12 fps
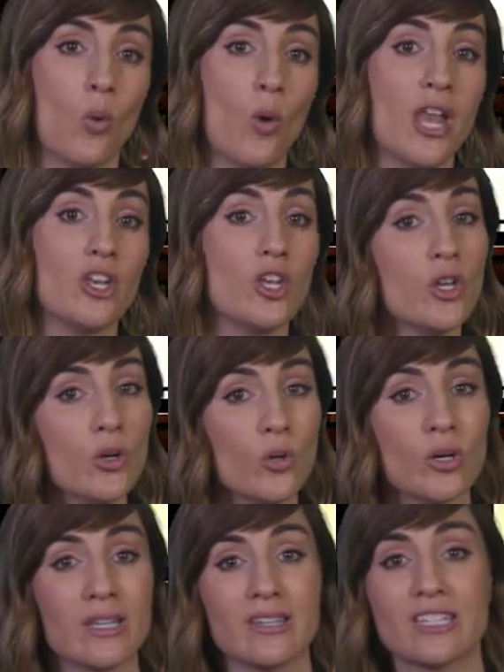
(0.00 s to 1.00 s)
When
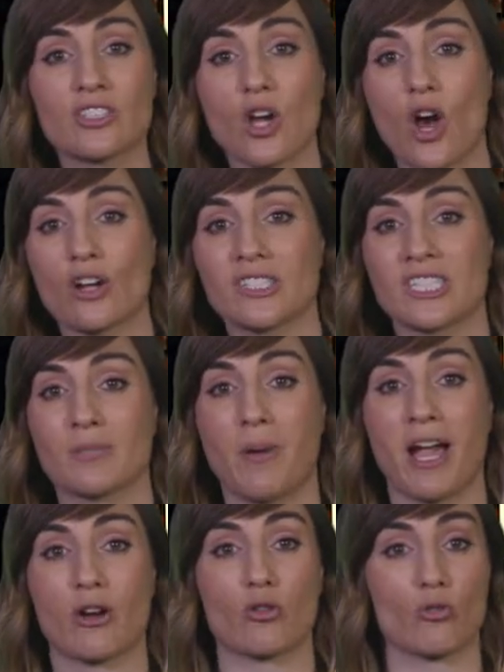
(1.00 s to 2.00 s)
new, these cars
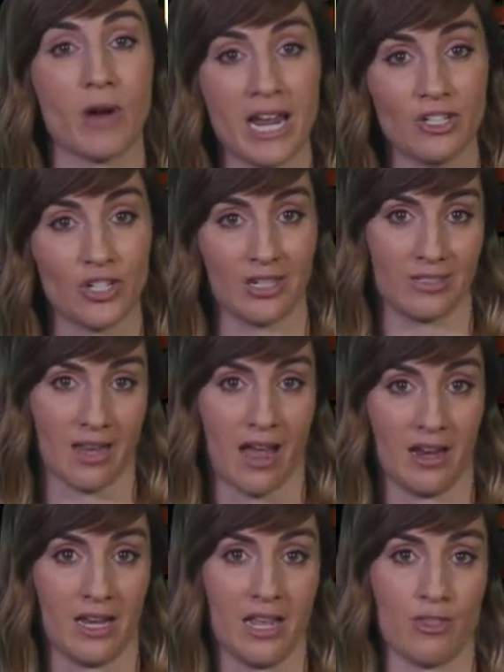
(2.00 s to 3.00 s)
inspired range
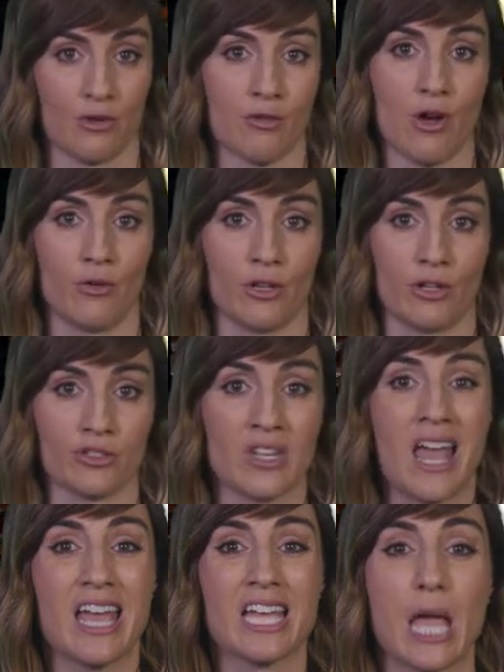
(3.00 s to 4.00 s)
anxiety in their
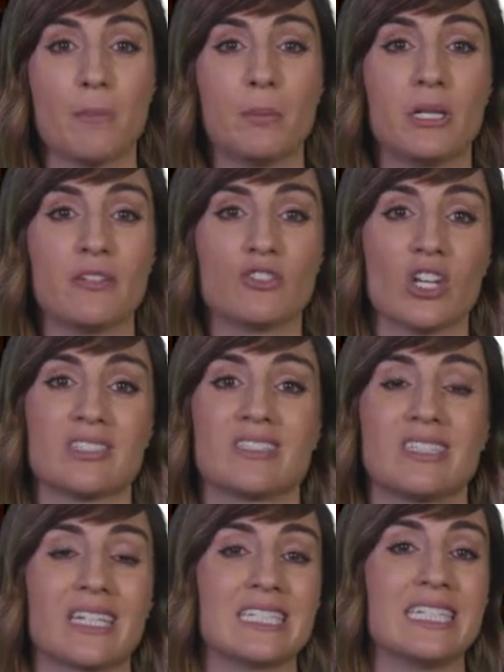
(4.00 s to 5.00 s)
owners, capable of
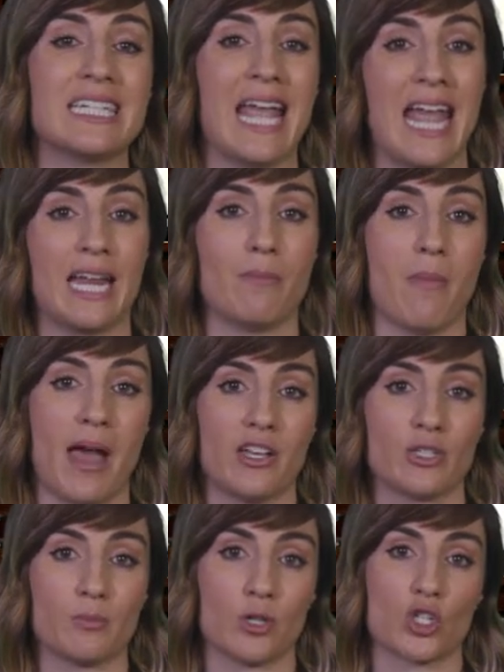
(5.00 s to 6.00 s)
just 60 to 80
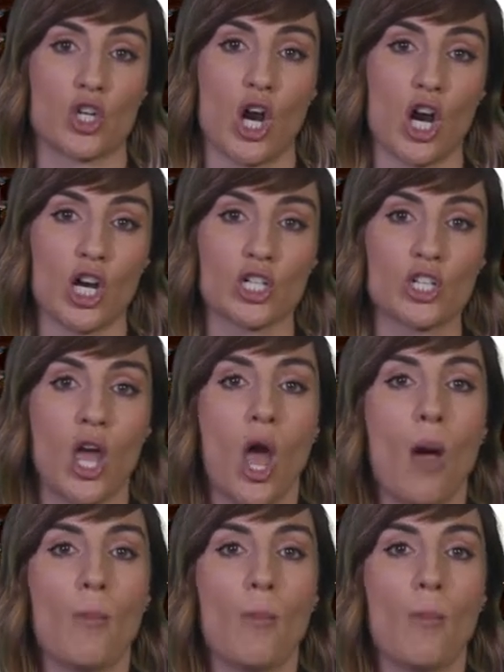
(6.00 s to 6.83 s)
miles per charge.